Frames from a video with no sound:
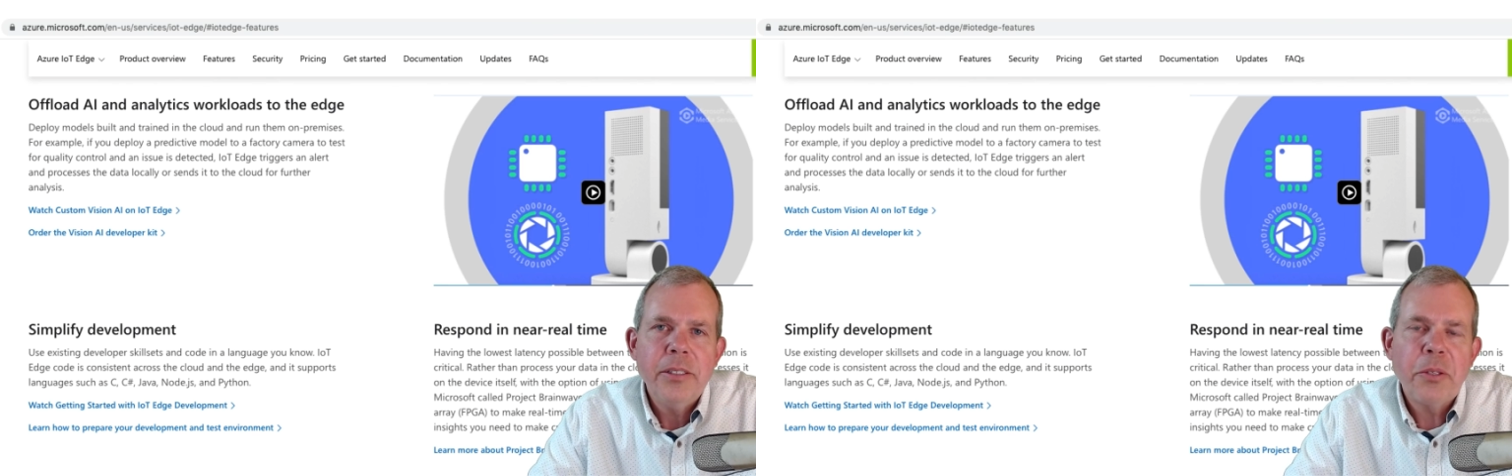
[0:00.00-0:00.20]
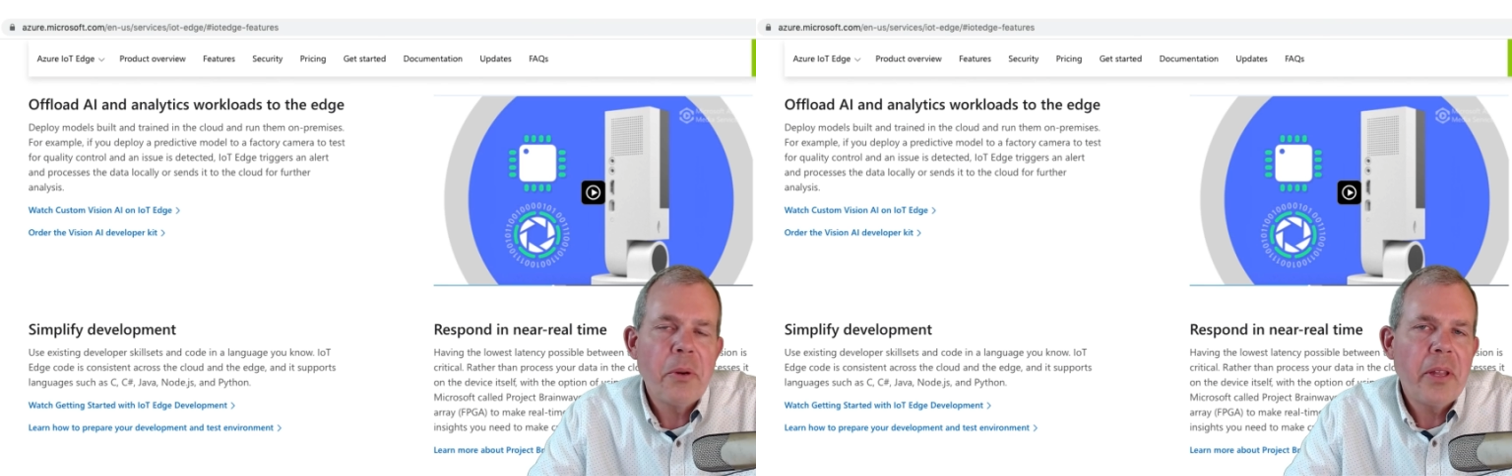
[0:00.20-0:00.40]

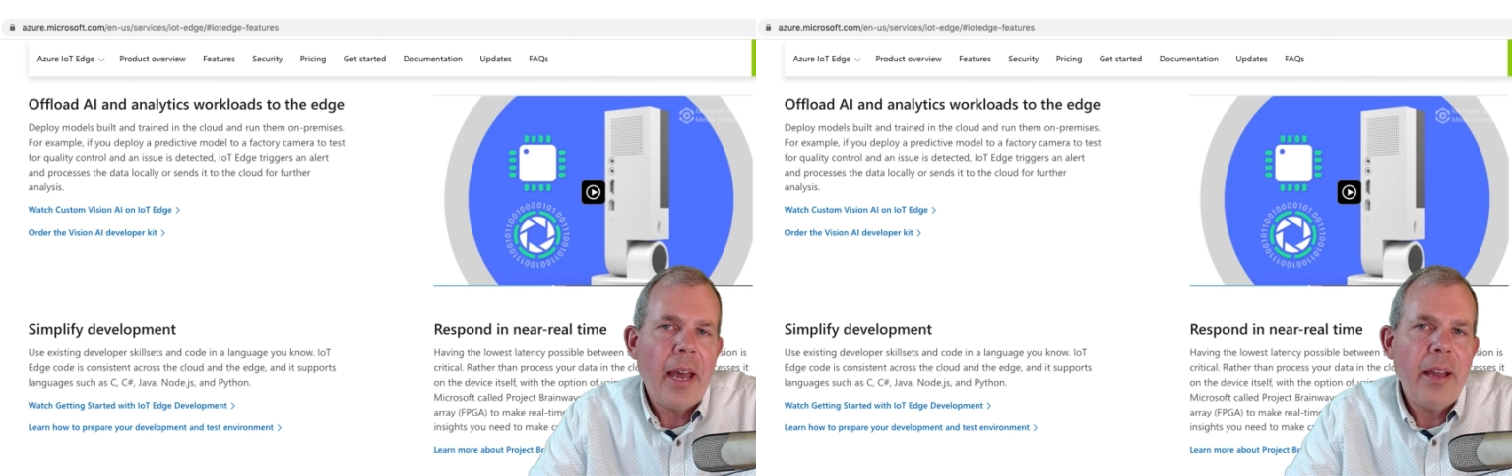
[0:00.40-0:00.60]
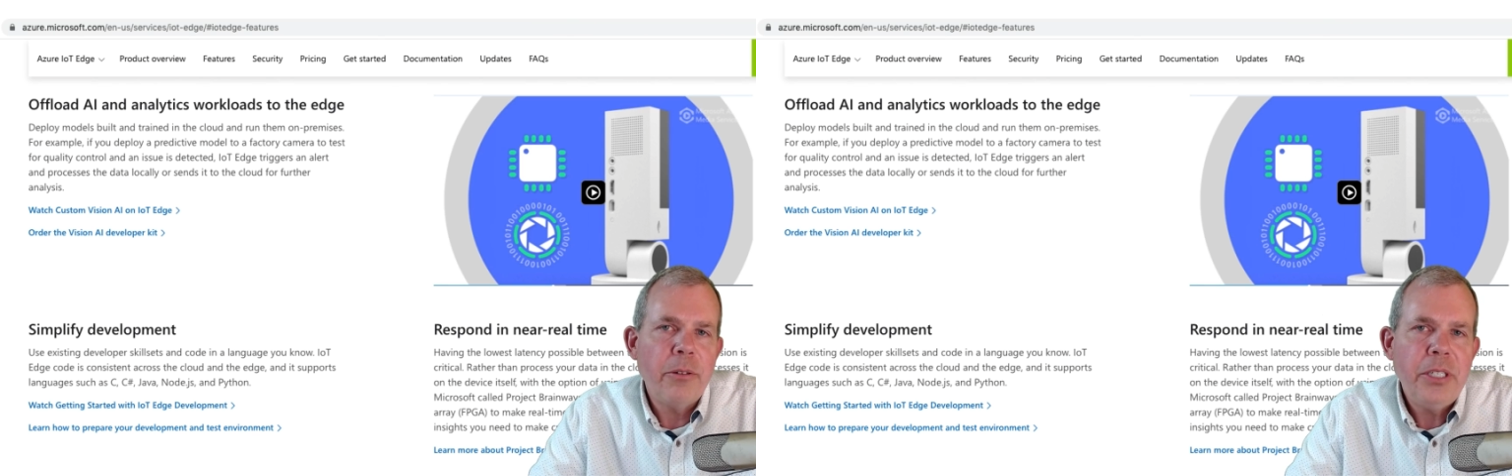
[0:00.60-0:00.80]
So, really,
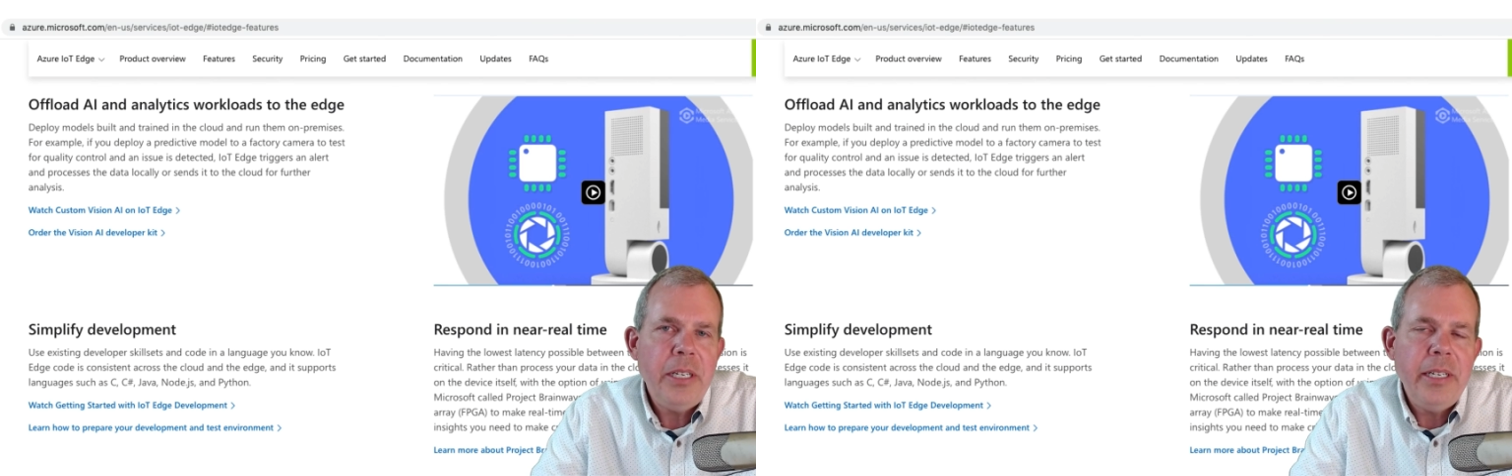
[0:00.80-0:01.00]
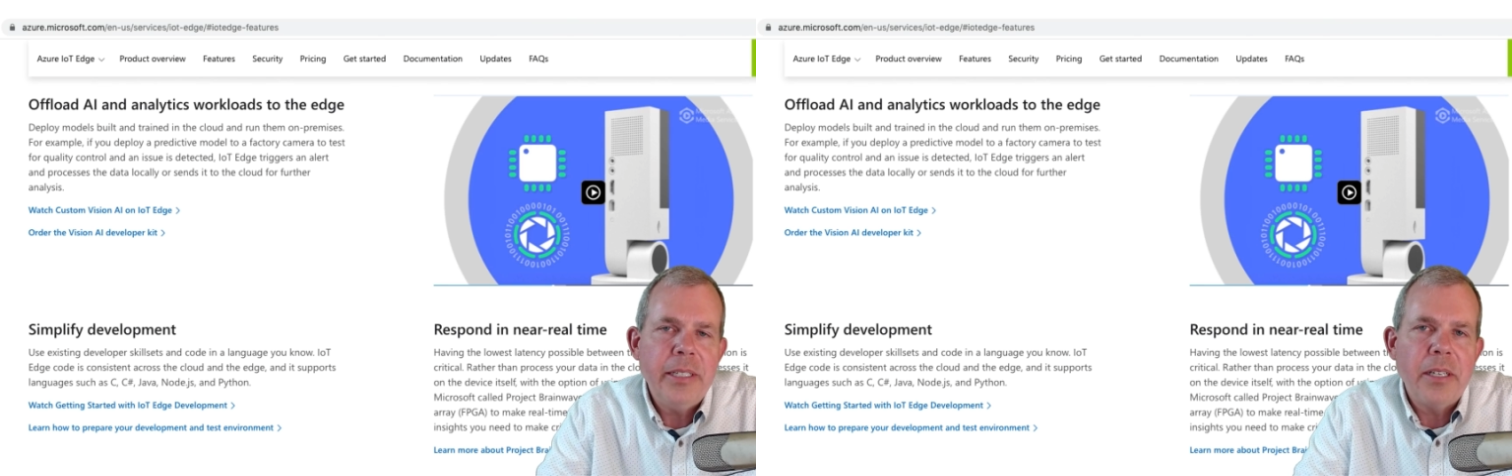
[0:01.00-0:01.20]

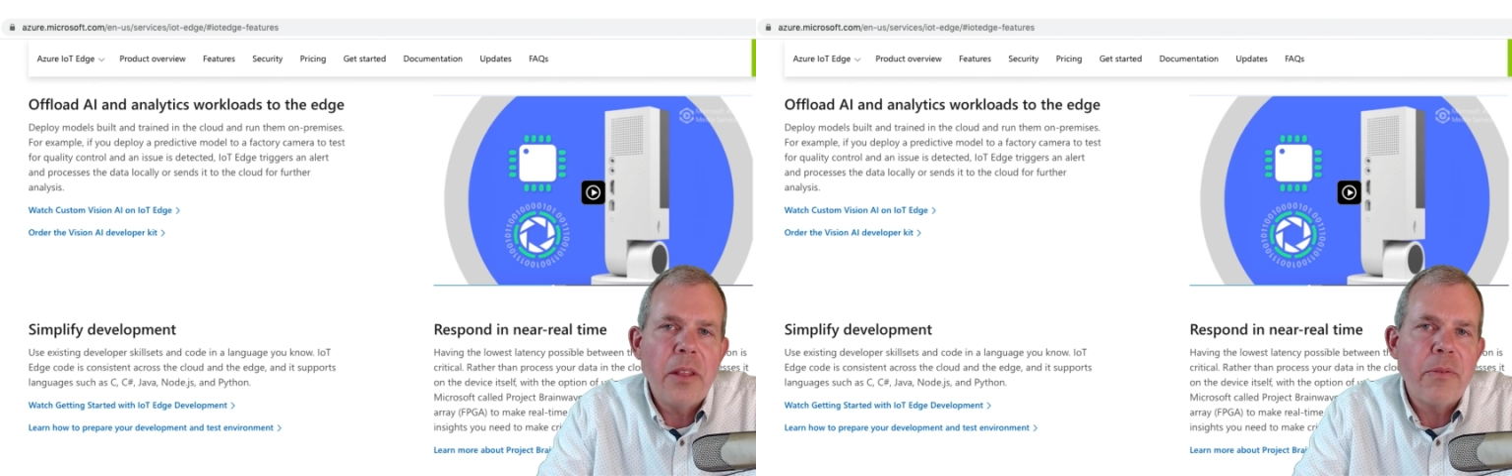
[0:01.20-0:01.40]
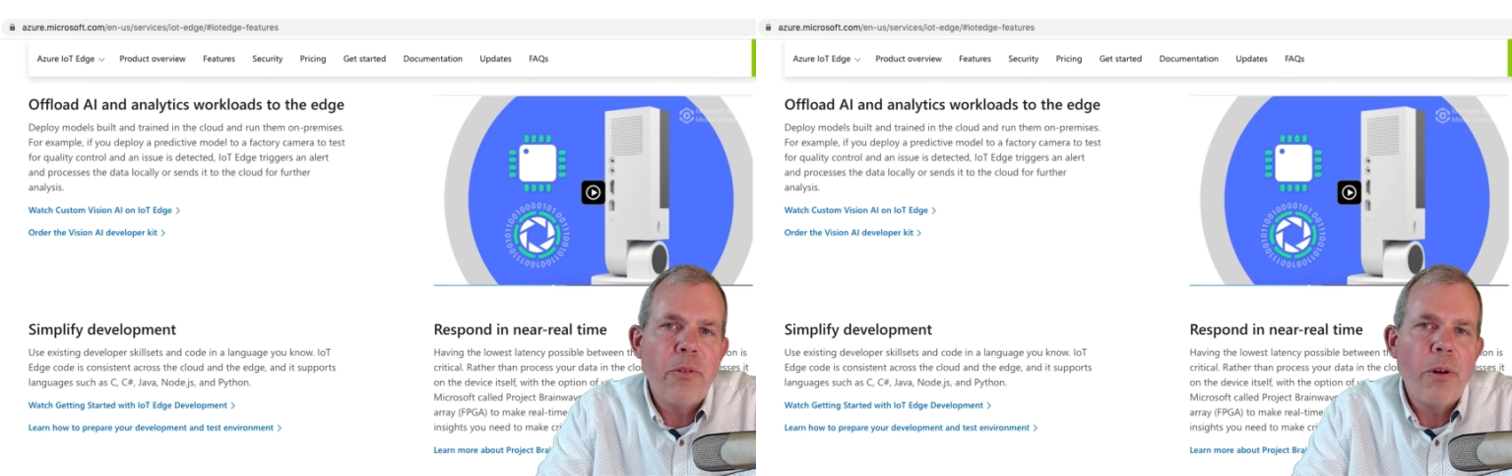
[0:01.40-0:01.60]
IoT is
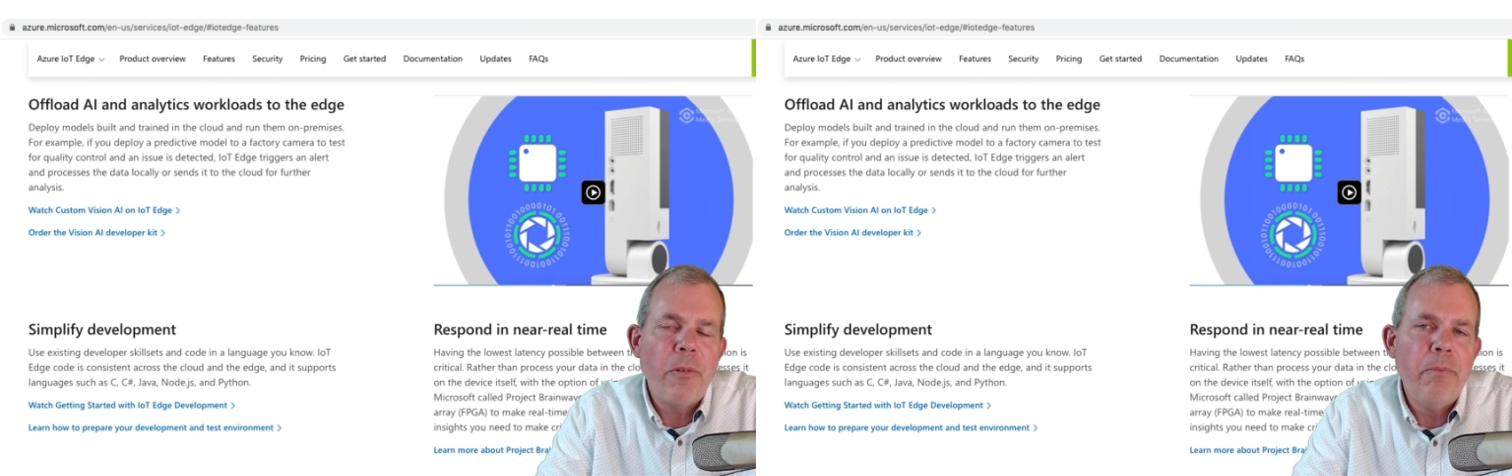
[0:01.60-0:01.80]
another form